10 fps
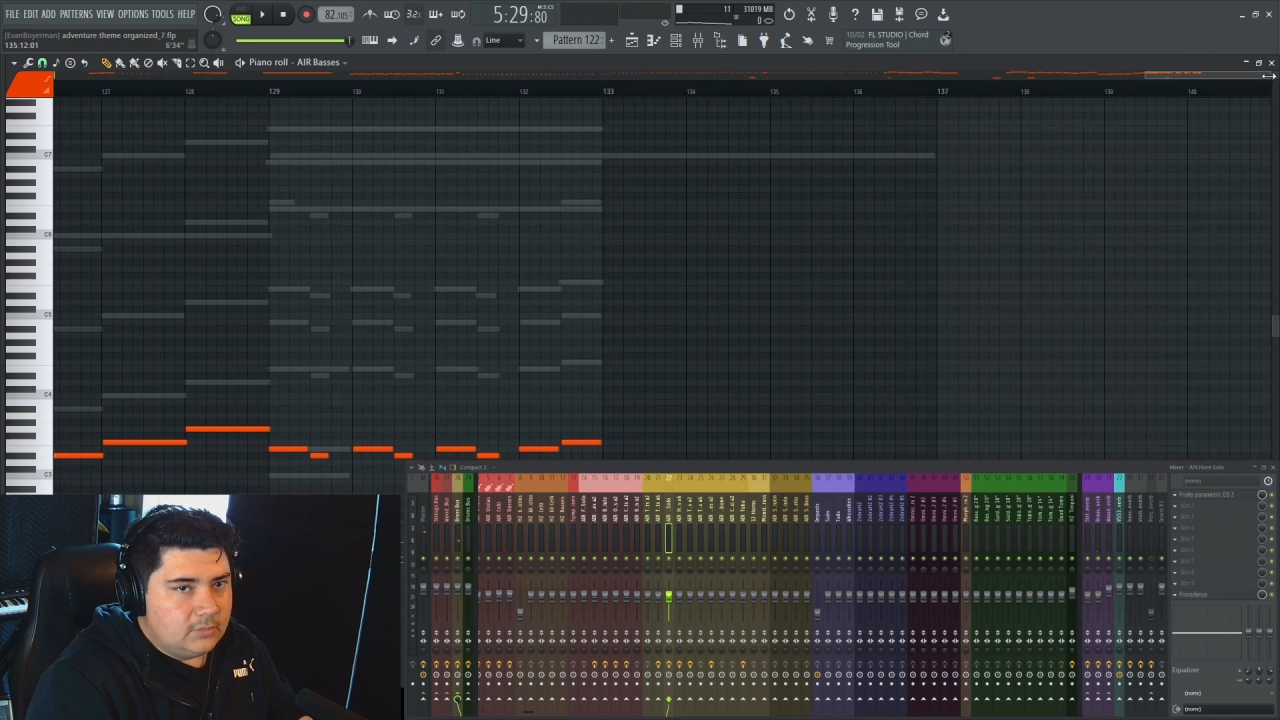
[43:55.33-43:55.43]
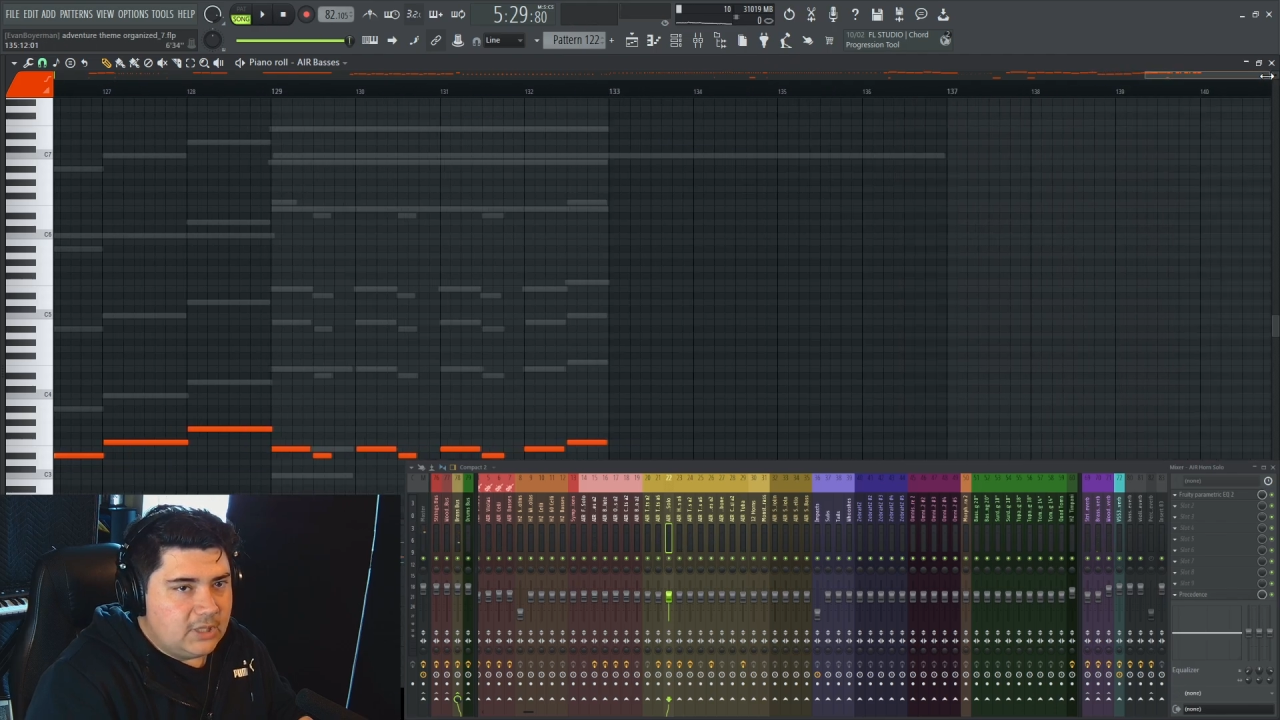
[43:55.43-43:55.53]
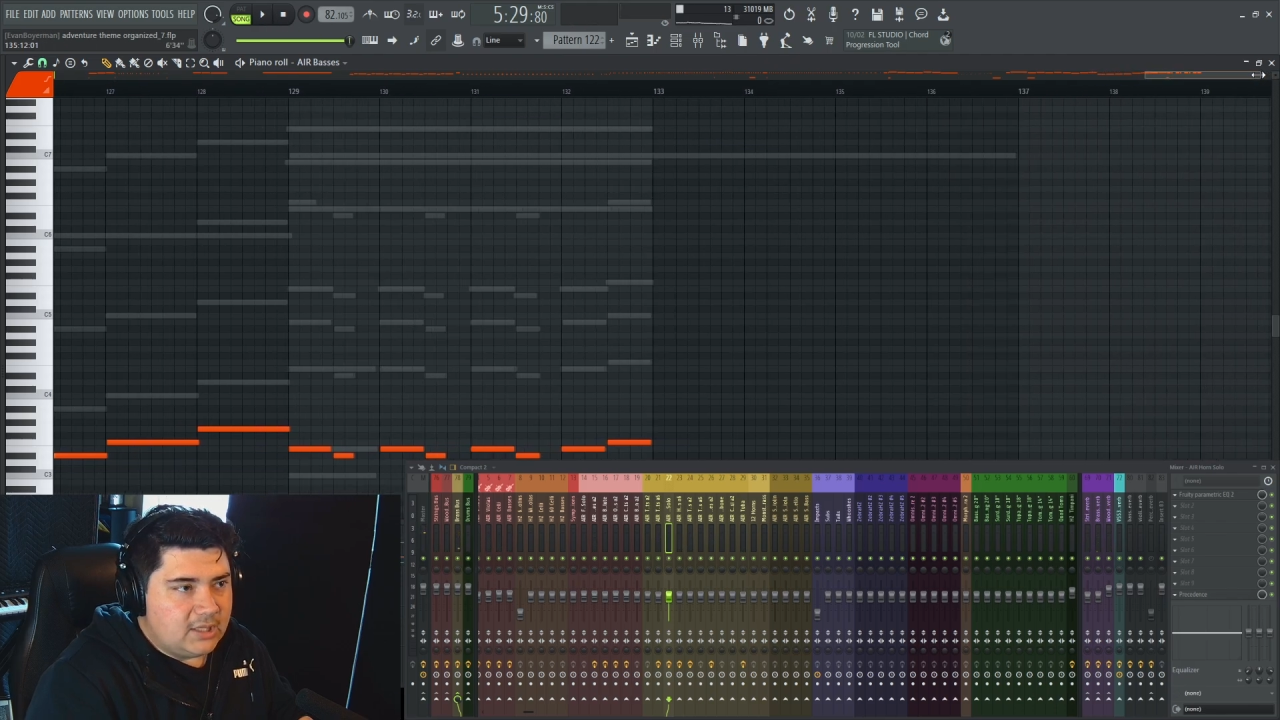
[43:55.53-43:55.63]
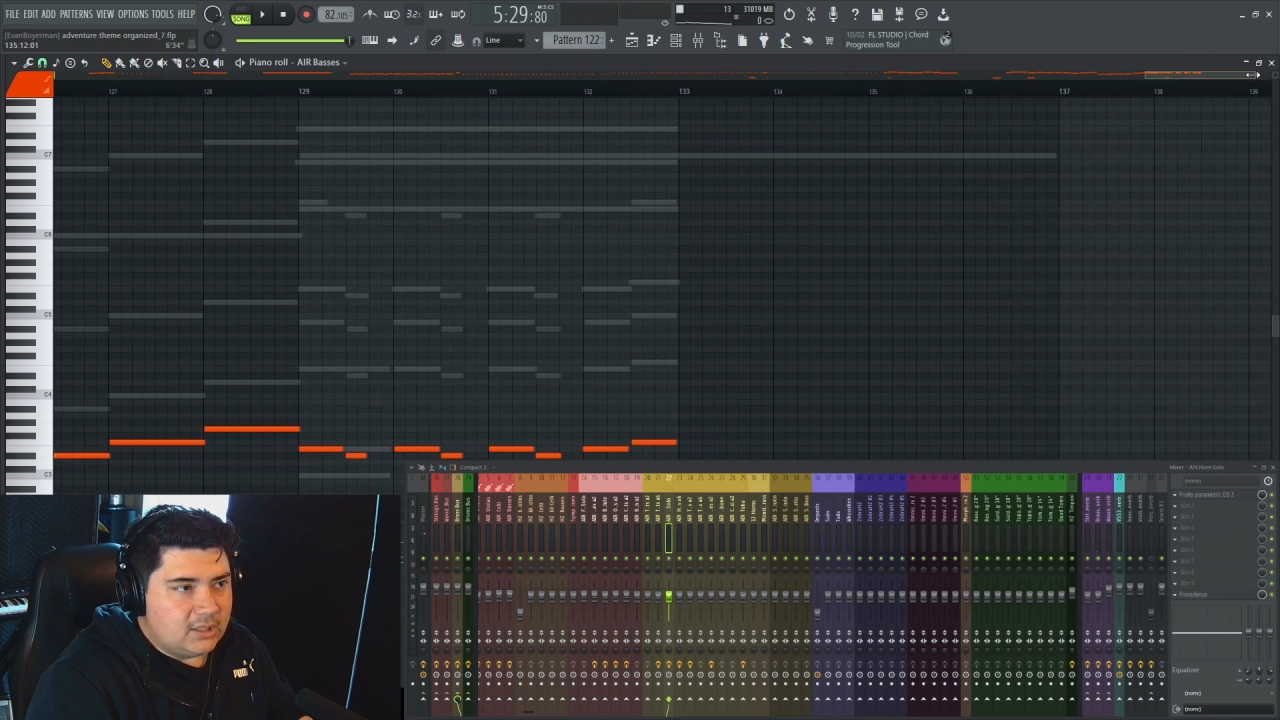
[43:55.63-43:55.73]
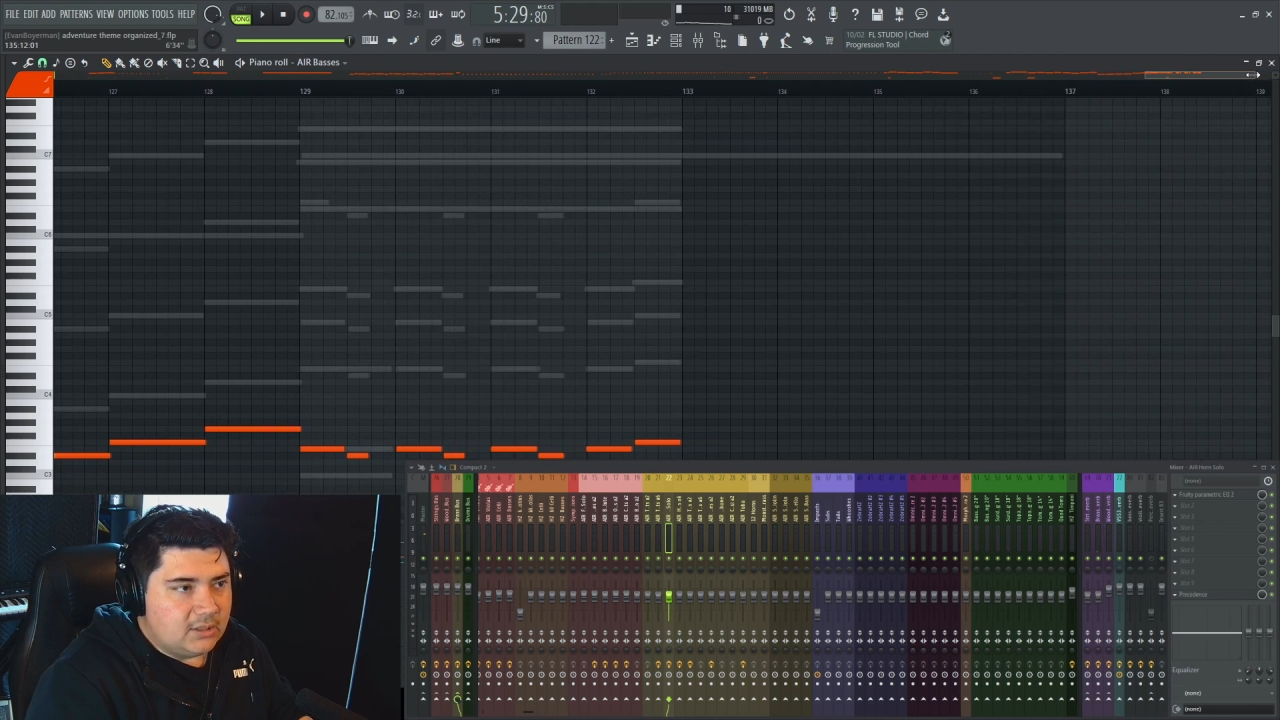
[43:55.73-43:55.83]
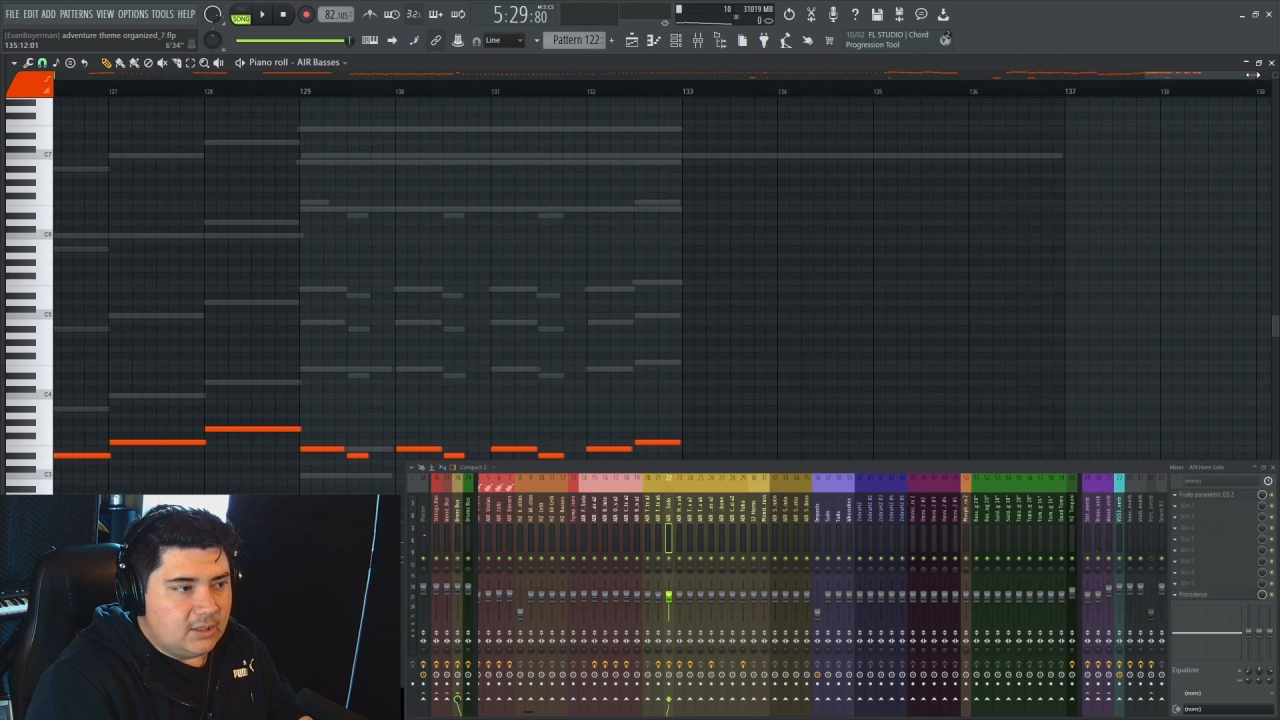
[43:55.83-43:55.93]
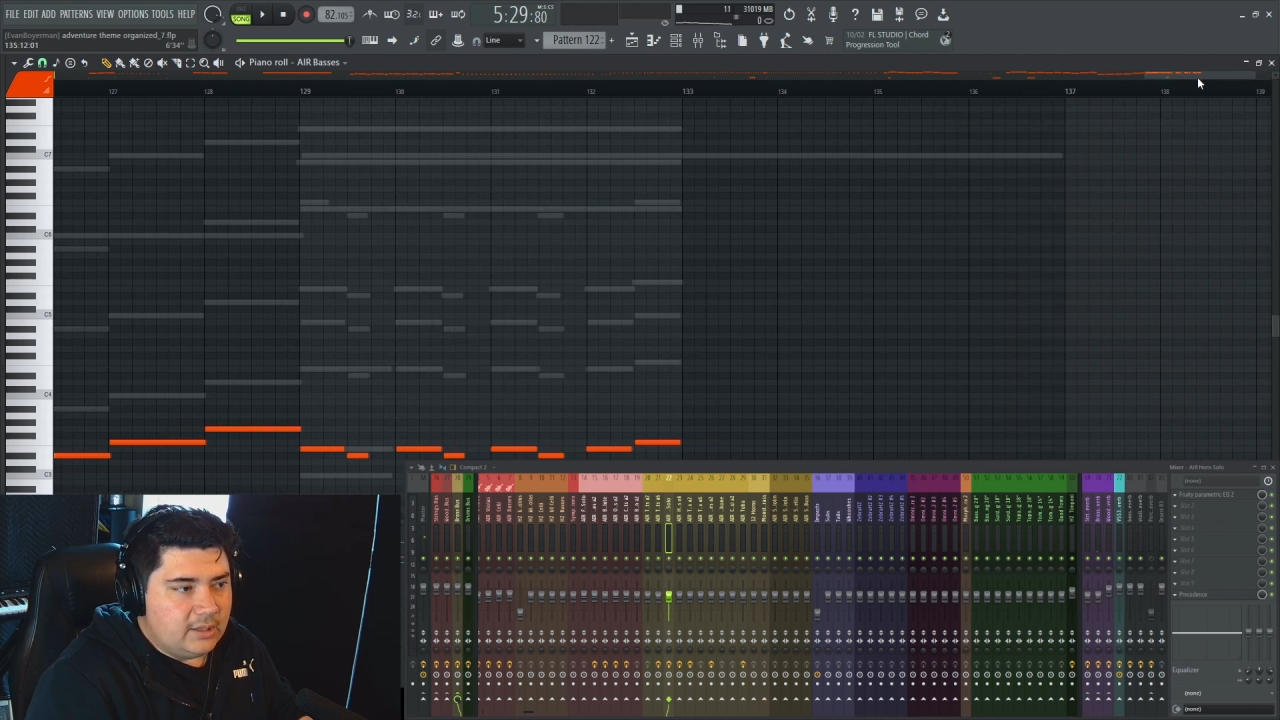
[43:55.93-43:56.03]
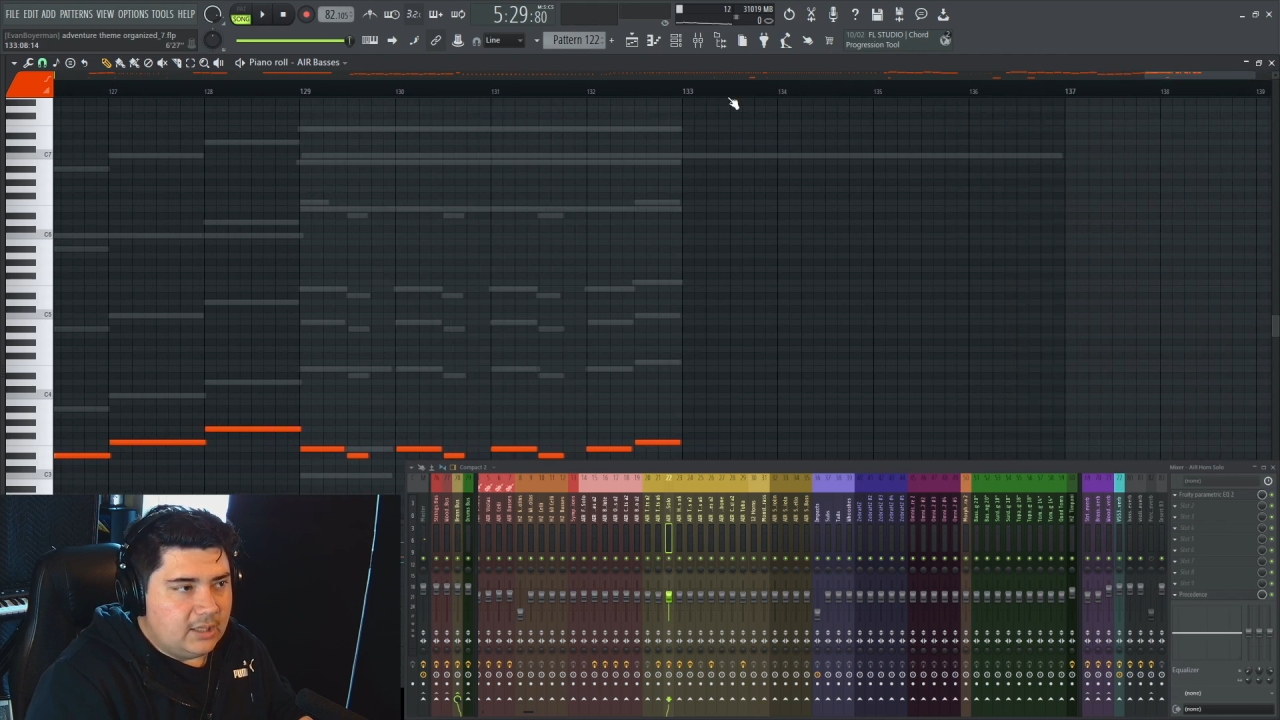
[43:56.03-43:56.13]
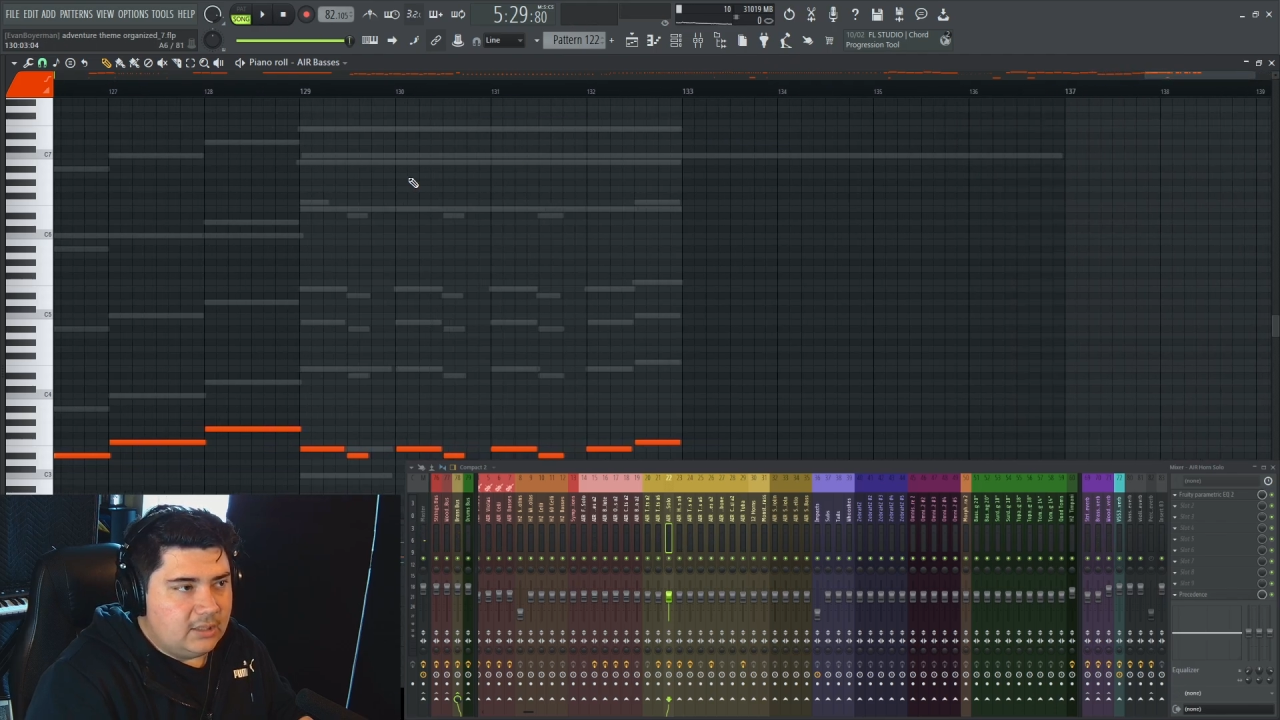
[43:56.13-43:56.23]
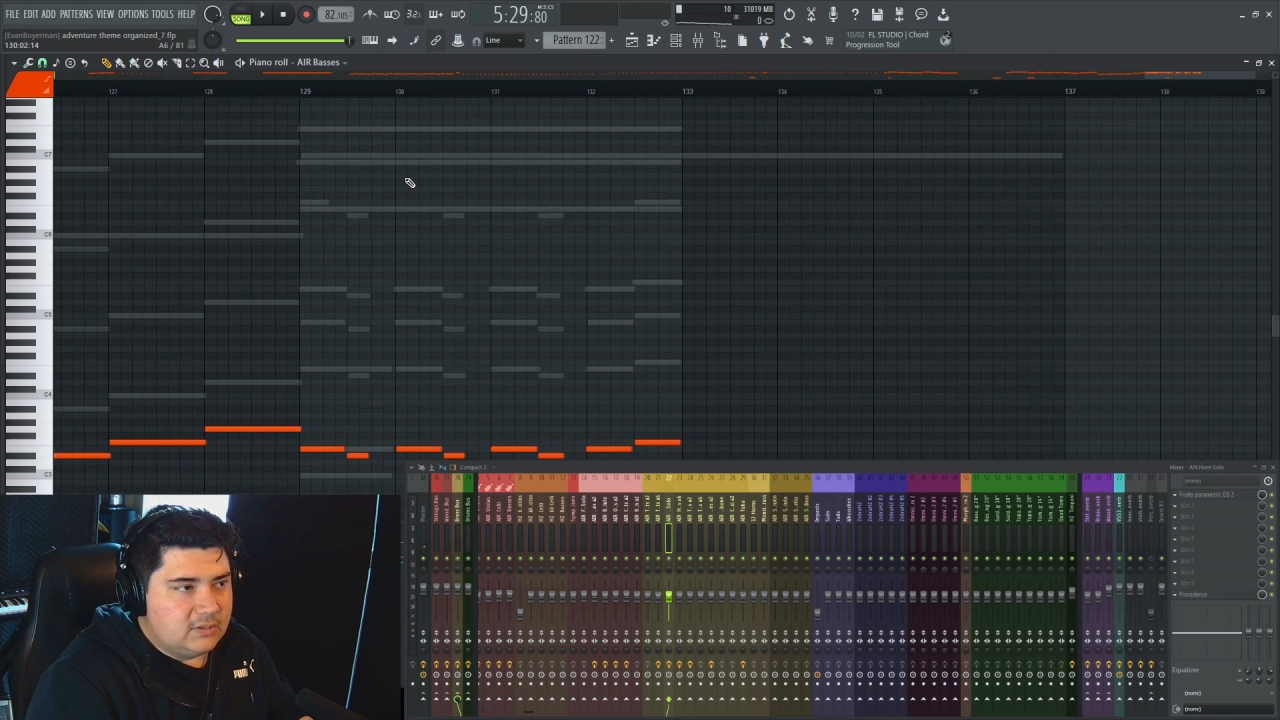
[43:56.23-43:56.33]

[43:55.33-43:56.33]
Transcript: And that